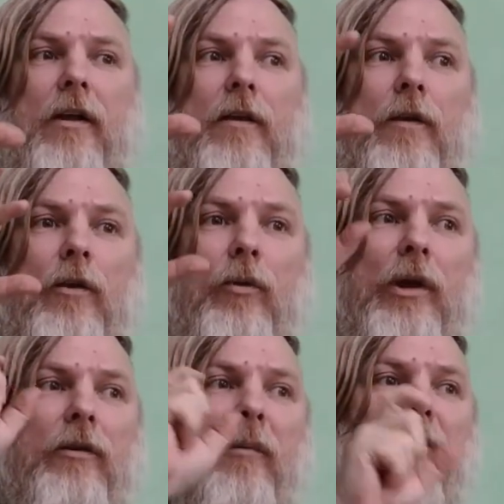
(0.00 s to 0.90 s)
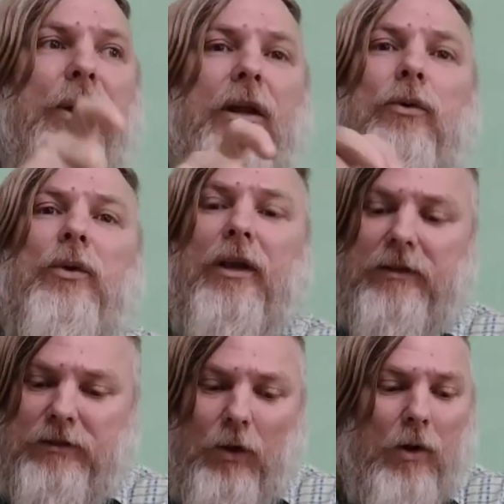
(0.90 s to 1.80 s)
you with a bit you
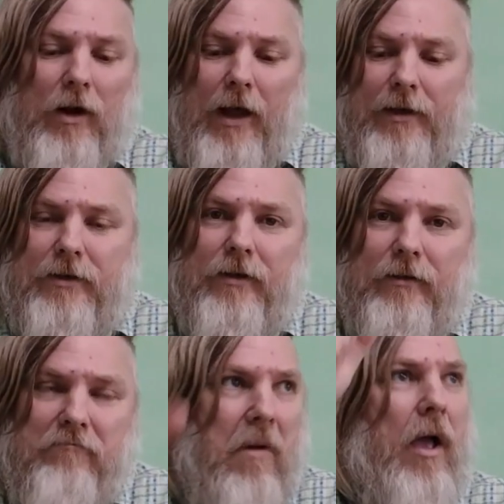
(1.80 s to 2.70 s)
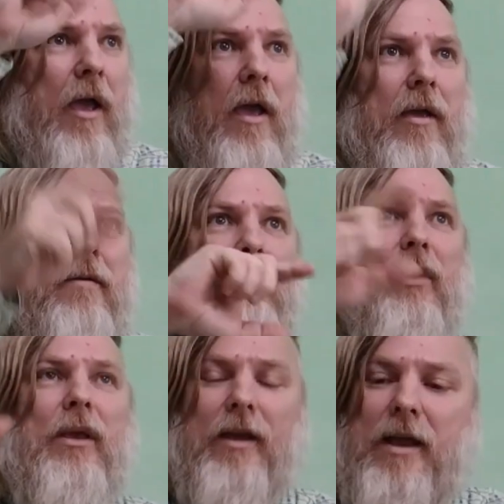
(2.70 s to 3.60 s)
can store a letter A,
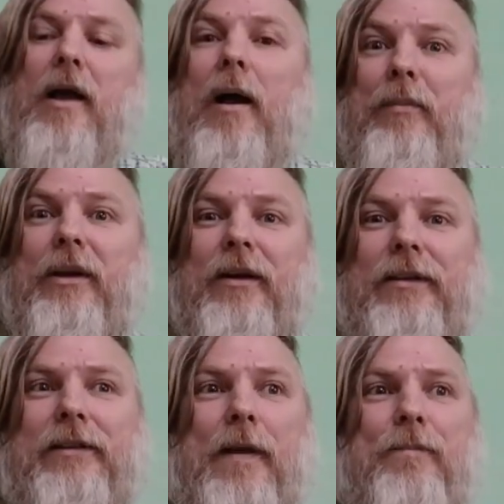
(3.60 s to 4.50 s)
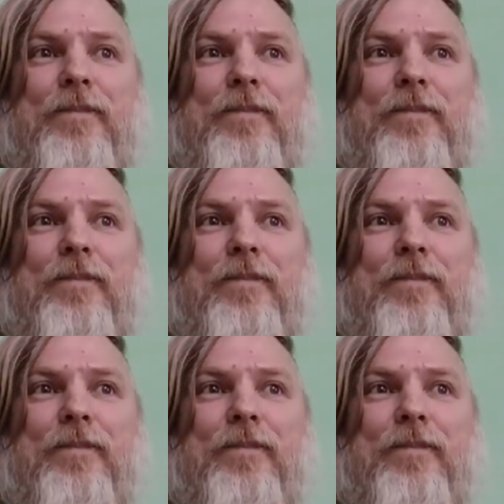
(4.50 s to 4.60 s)
B, because